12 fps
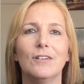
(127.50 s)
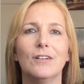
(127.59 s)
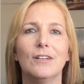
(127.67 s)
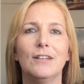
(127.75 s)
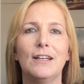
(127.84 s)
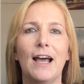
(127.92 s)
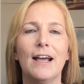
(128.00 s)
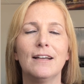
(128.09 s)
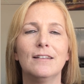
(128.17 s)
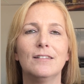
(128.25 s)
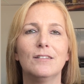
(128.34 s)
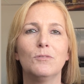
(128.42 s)

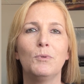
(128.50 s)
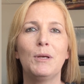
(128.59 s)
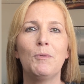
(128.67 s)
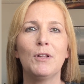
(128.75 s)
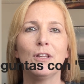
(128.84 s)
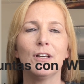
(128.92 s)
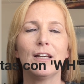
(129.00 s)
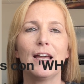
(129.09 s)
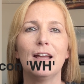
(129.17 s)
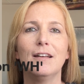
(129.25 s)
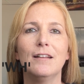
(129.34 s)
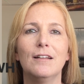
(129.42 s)
Next, we will look
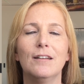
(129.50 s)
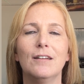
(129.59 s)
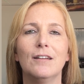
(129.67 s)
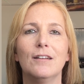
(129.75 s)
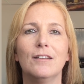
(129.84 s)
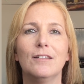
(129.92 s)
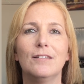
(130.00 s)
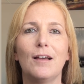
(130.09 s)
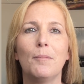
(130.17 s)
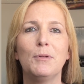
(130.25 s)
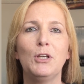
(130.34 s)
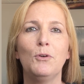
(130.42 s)
at
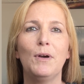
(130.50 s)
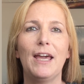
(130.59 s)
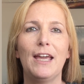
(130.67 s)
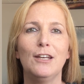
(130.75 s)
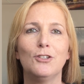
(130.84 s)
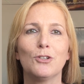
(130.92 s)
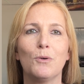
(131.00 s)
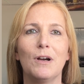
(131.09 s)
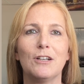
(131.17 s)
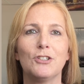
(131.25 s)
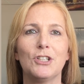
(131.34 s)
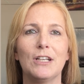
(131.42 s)
WH
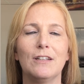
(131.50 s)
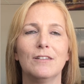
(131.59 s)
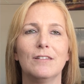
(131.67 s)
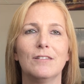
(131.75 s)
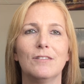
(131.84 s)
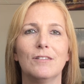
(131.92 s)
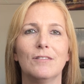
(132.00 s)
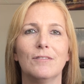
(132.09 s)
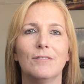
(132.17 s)
questions